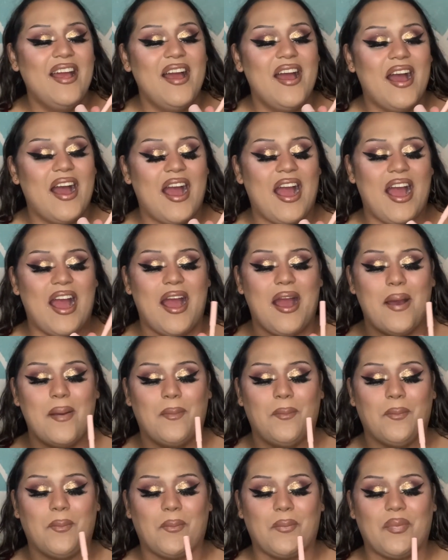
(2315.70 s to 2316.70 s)

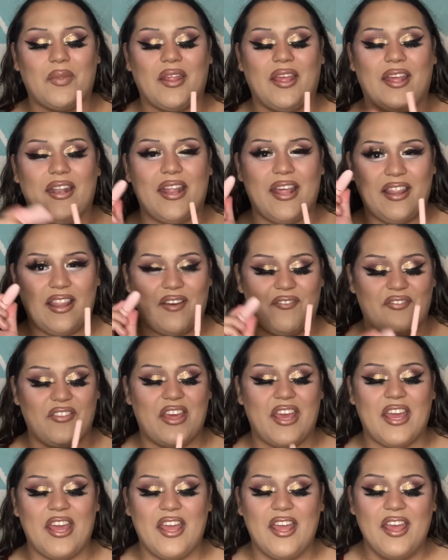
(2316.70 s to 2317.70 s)
And I loved
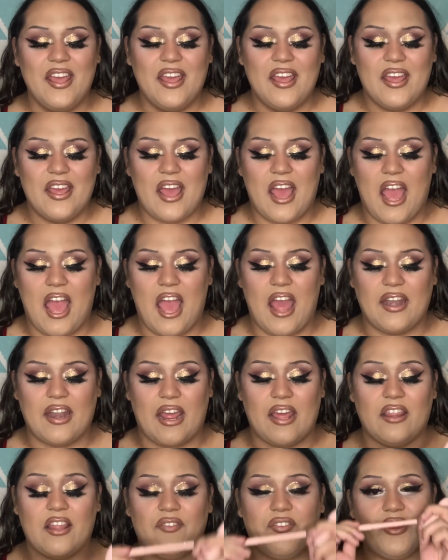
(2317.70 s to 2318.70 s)
it. And
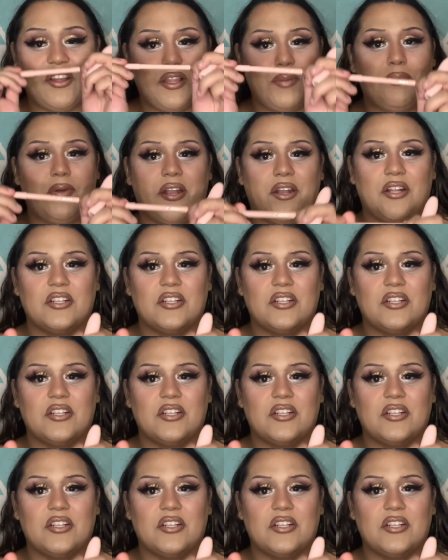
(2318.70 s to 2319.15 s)
I love her lip liner.